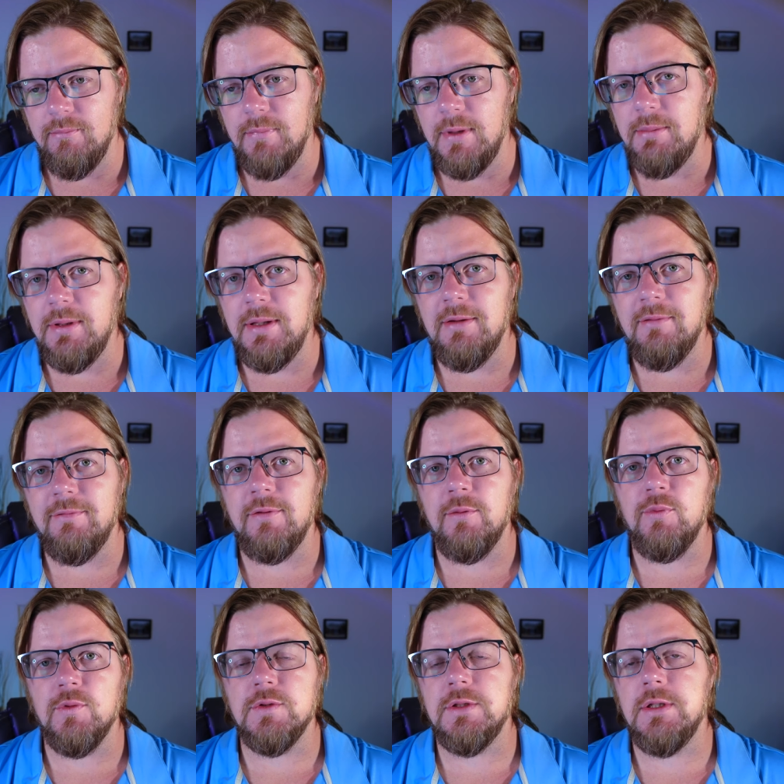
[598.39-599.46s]
maybe if the
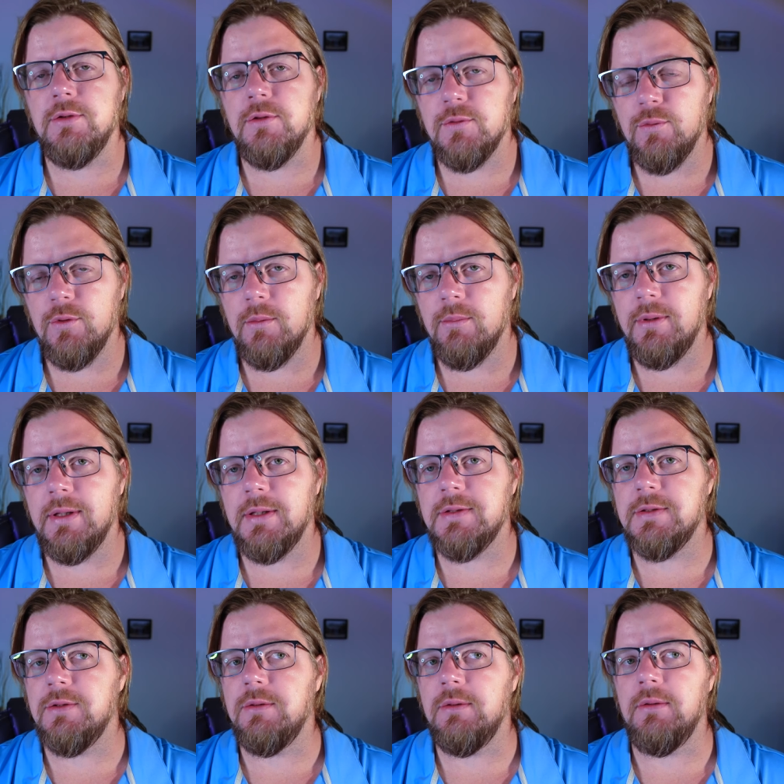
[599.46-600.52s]
procedures were in
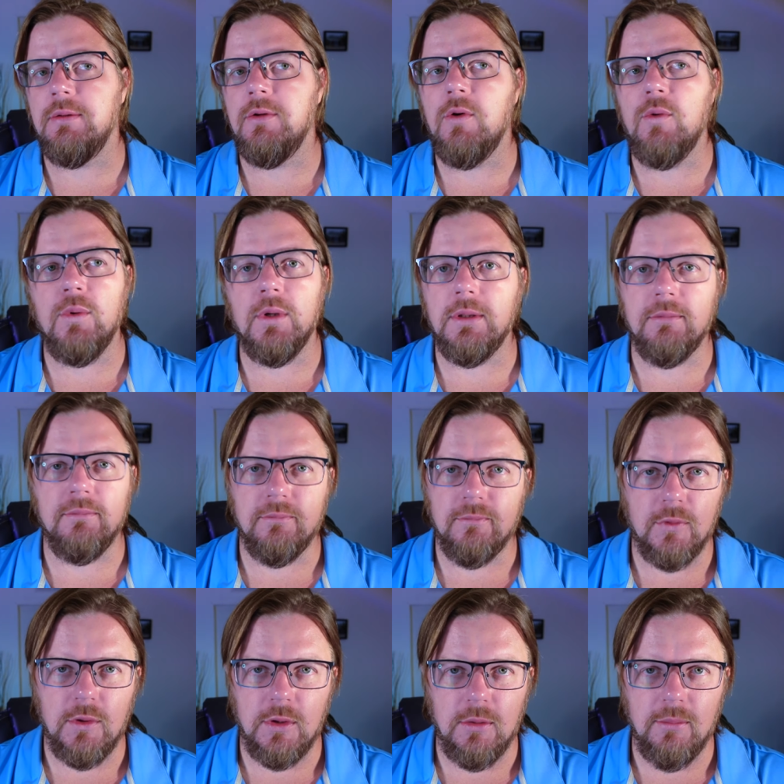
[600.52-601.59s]
place no one
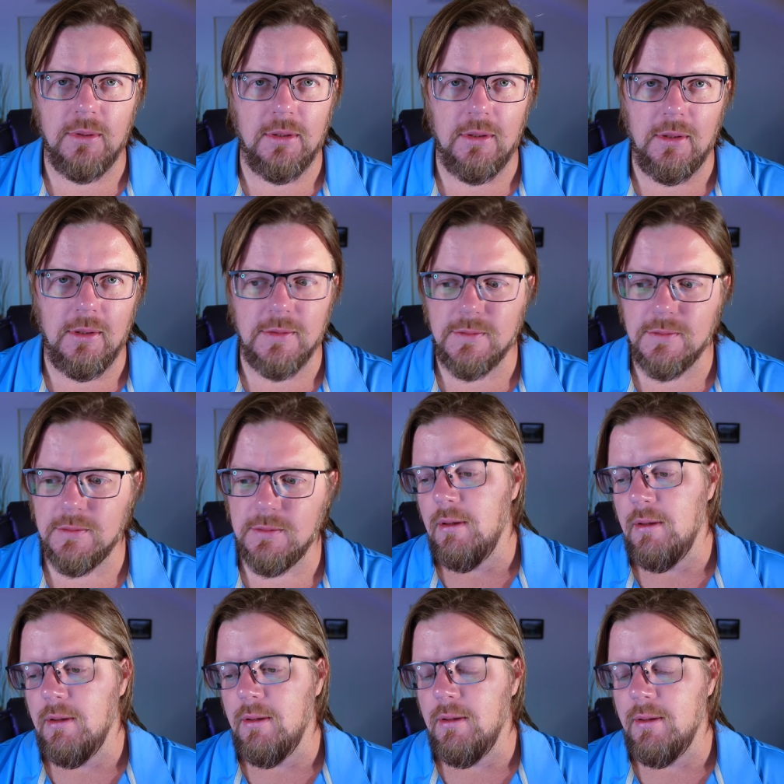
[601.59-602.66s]
could have been lost
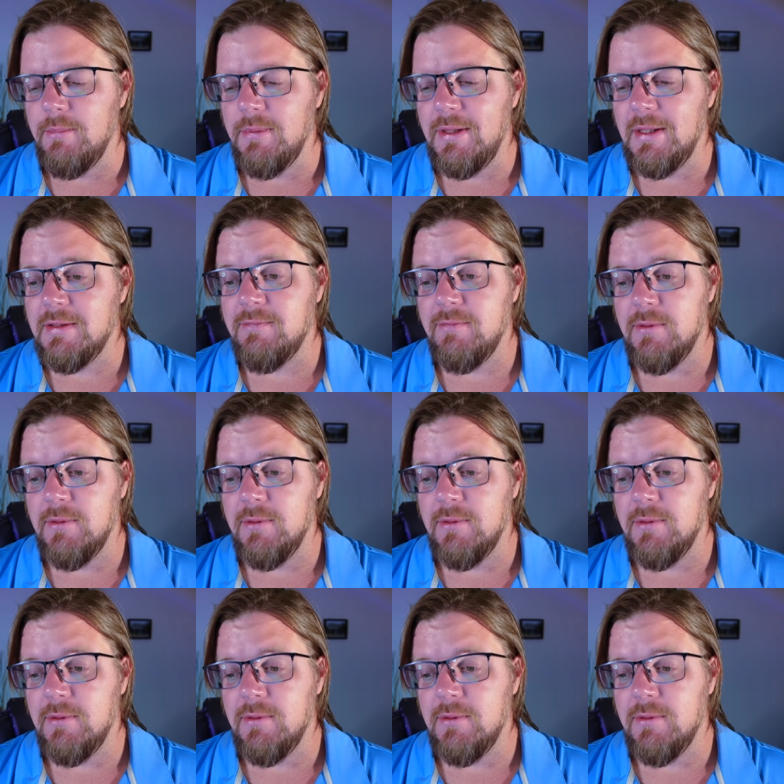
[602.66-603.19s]
uh, but that's